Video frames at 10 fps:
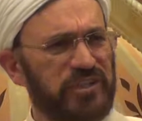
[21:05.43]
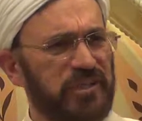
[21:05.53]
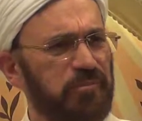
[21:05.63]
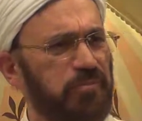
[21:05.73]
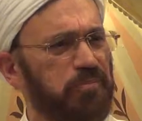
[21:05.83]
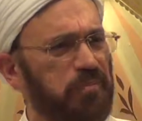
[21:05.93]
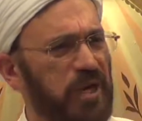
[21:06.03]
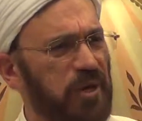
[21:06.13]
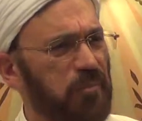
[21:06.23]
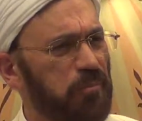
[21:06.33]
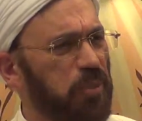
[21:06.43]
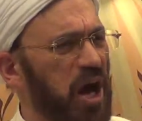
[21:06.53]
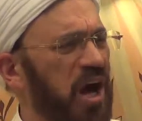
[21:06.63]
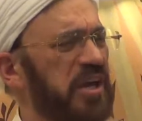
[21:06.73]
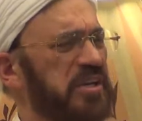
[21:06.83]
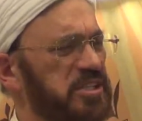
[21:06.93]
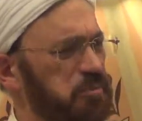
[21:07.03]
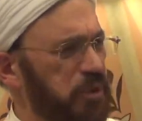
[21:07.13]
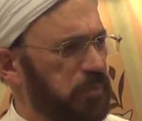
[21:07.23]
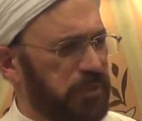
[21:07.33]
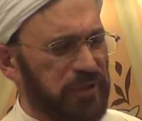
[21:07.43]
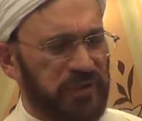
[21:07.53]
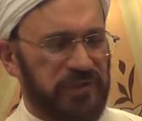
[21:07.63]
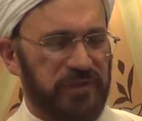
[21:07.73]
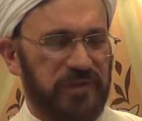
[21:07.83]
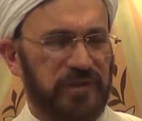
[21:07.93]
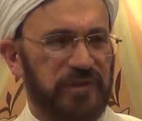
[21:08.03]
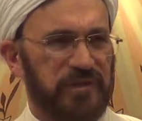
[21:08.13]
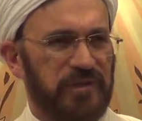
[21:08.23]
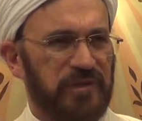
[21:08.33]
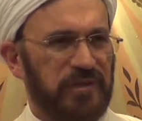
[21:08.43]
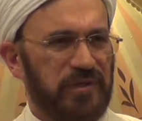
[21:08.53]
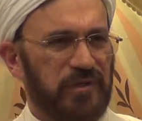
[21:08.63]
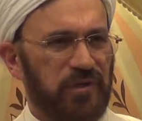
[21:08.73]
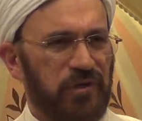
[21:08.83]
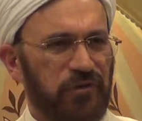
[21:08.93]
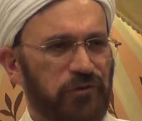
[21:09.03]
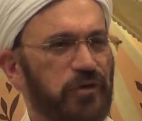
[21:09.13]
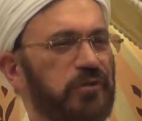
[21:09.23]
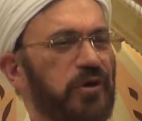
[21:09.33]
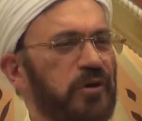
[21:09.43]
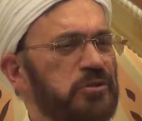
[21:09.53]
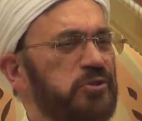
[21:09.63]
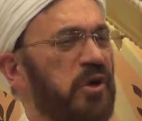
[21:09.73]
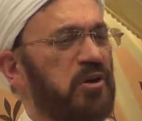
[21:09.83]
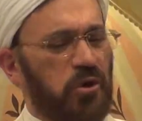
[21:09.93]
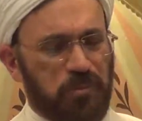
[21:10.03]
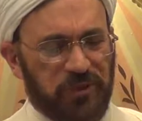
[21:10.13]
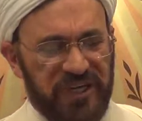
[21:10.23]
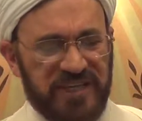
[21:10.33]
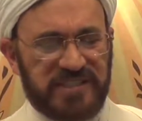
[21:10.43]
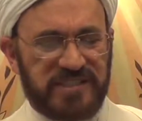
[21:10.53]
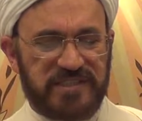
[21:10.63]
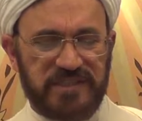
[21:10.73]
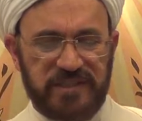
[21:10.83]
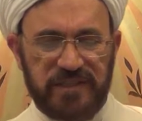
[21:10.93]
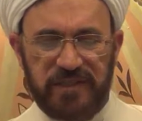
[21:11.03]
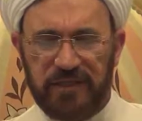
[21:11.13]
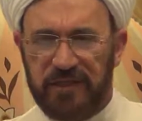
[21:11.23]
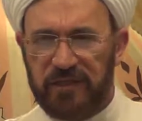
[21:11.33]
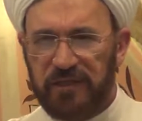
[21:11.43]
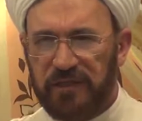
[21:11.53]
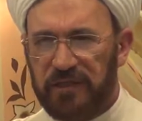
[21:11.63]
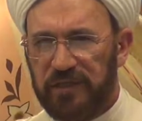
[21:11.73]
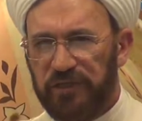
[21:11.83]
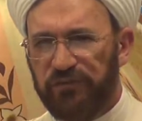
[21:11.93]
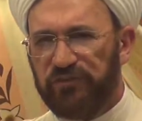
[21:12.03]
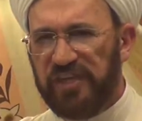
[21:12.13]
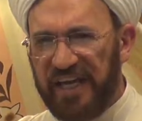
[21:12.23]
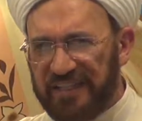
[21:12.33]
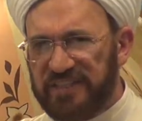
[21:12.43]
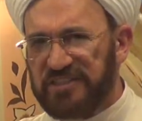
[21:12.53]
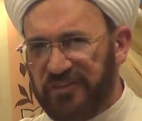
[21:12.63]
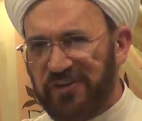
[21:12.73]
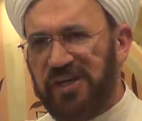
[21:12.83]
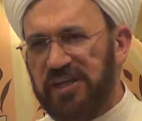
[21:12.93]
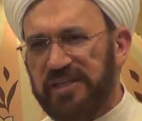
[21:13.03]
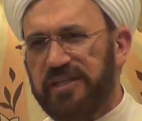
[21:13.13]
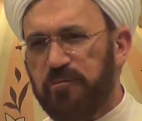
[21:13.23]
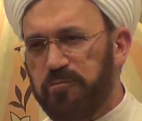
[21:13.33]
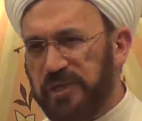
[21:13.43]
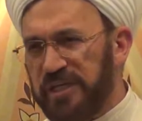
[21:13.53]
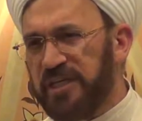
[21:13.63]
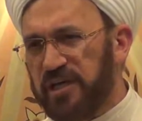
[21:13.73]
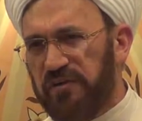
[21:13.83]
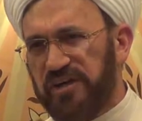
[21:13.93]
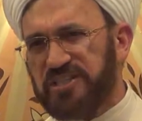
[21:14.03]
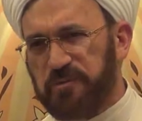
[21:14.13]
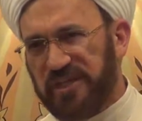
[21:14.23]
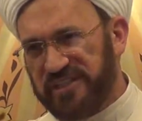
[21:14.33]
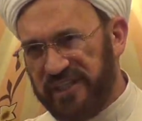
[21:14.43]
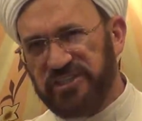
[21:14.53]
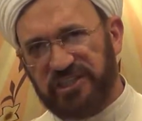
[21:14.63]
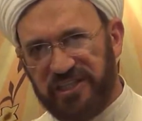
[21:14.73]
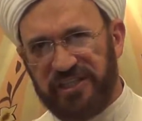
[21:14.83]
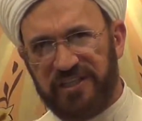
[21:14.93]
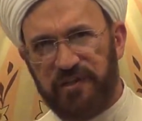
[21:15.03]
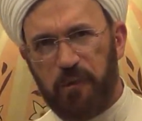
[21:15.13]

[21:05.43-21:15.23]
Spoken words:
the pious people, for those who are oppressed. If that is really the meaning of expectation,